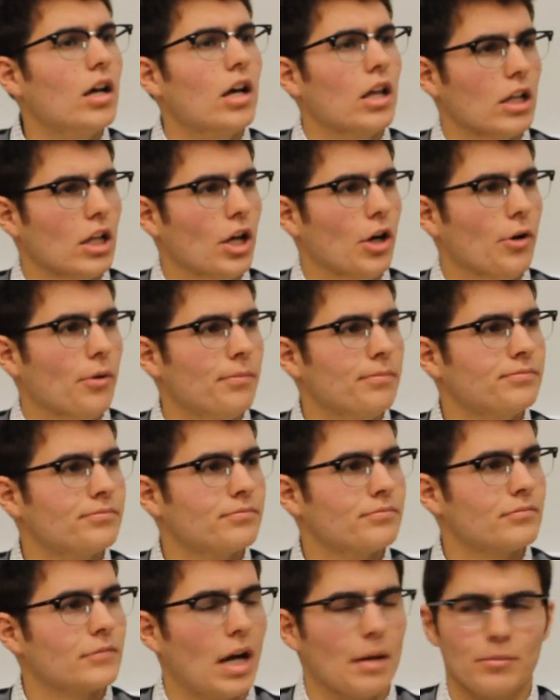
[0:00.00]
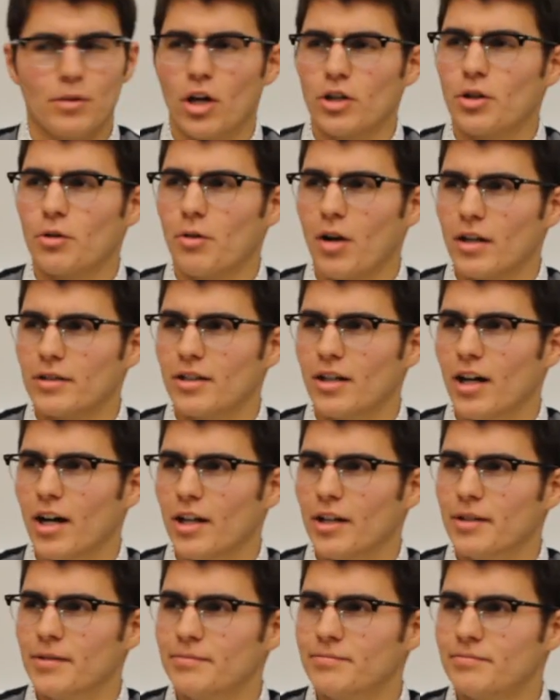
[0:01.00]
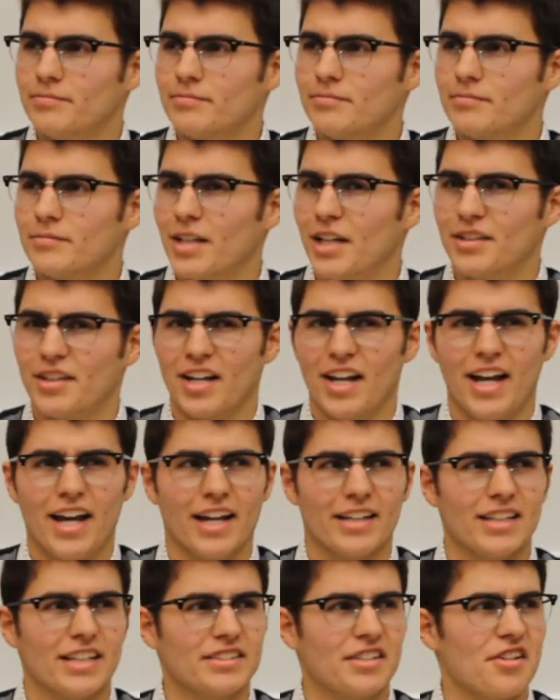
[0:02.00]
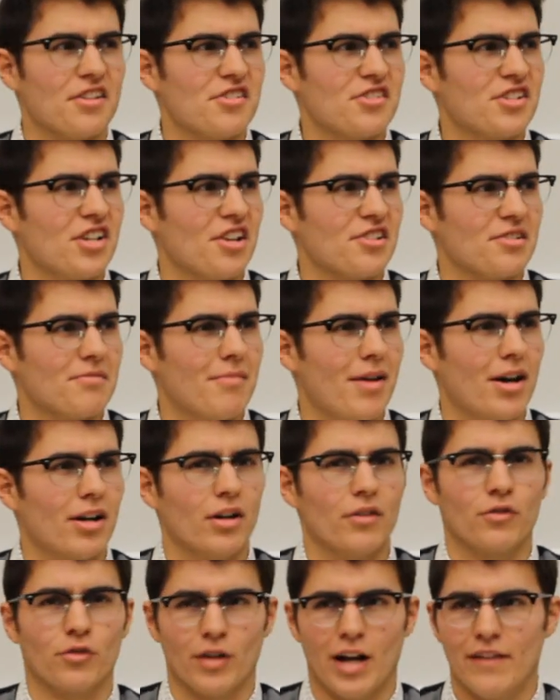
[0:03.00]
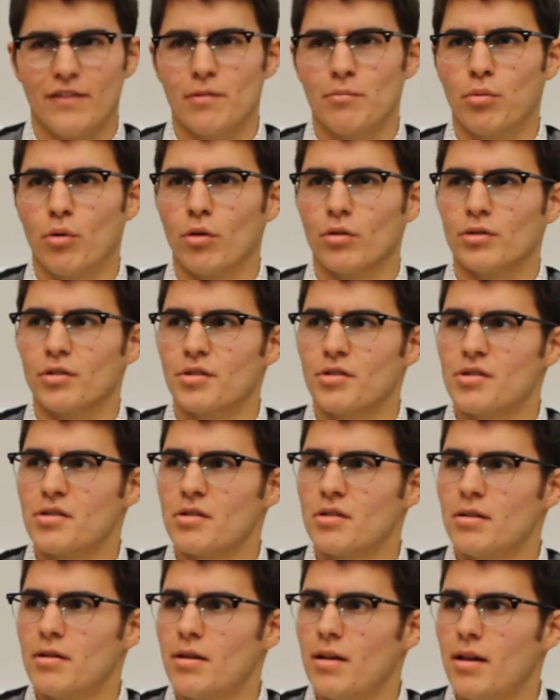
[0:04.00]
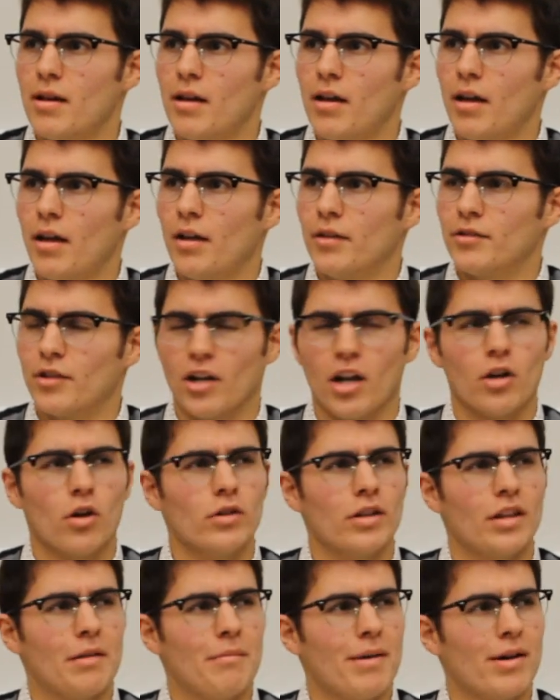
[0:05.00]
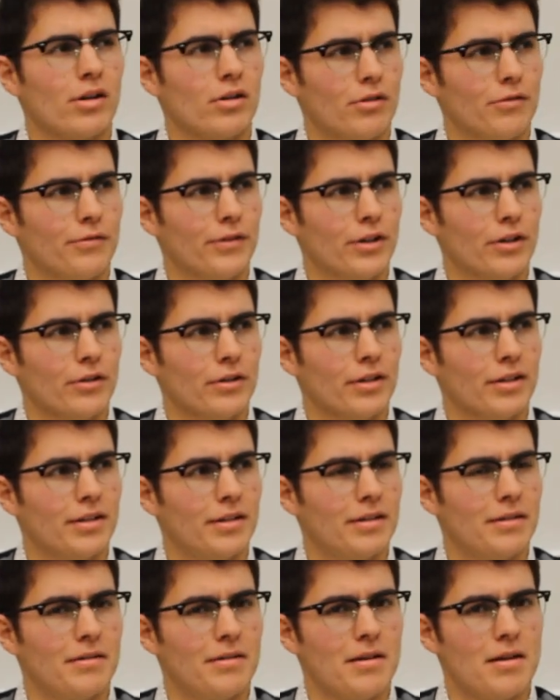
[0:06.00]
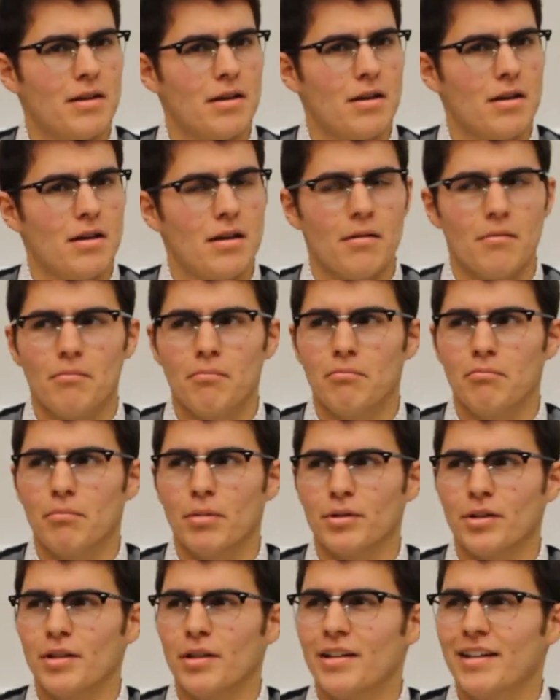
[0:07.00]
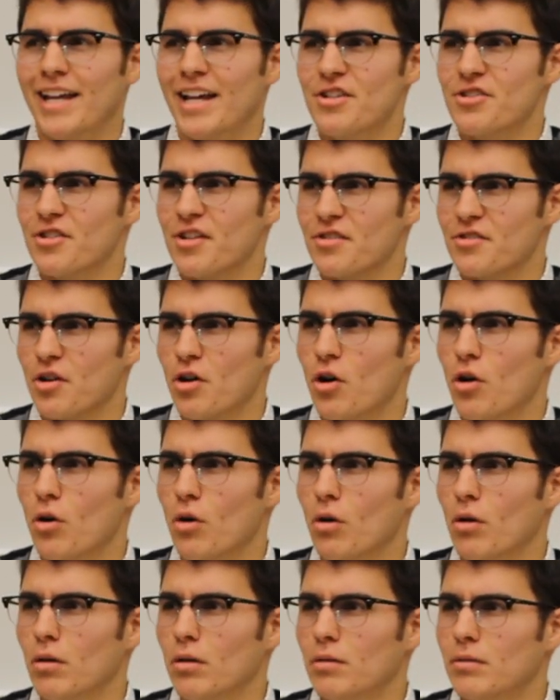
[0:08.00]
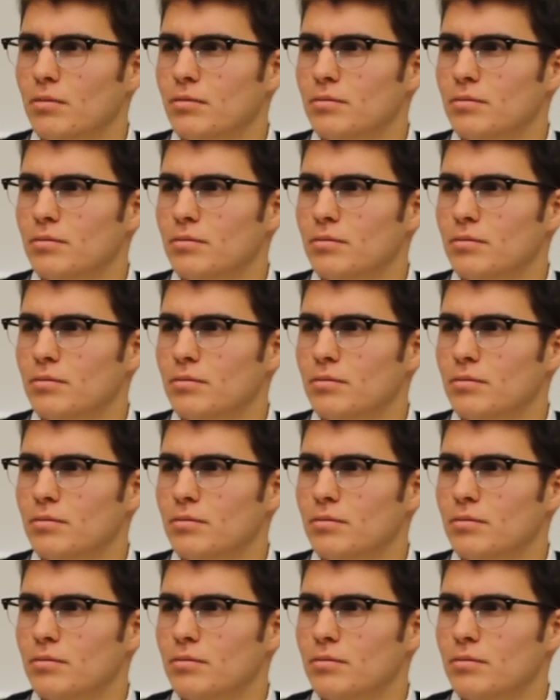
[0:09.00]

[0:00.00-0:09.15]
Hello, I'm Dr. Rotcod, and today I'd like to discuss a matter of grave importance to not only the medical field, but to the nation as a whole.